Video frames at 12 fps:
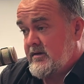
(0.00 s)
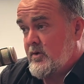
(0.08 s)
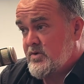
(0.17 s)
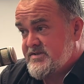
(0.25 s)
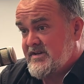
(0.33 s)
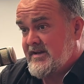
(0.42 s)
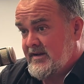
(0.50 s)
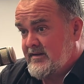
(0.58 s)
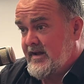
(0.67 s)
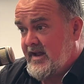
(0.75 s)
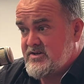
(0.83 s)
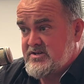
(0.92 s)
or
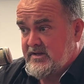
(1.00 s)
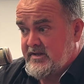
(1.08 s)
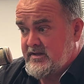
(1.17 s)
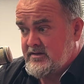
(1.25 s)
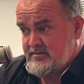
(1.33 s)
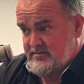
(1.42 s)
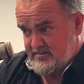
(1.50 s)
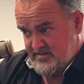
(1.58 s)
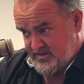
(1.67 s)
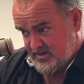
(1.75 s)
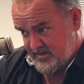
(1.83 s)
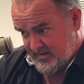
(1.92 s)
saying, actually,
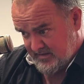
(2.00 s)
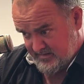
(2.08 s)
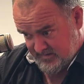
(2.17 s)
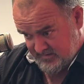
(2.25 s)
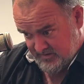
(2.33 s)
you know that thing